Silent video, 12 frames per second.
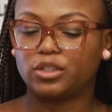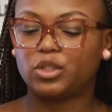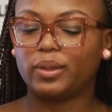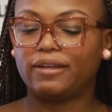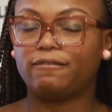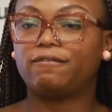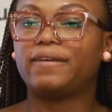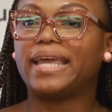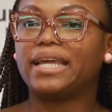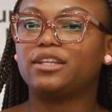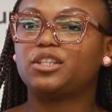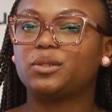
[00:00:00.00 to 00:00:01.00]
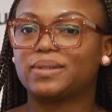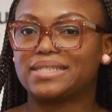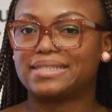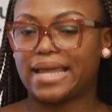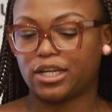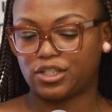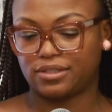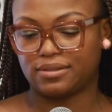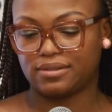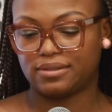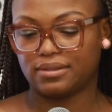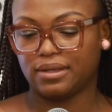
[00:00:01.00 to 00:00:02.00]
to evade US
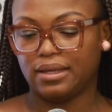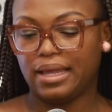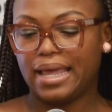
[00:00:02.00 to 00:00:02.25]
sanctions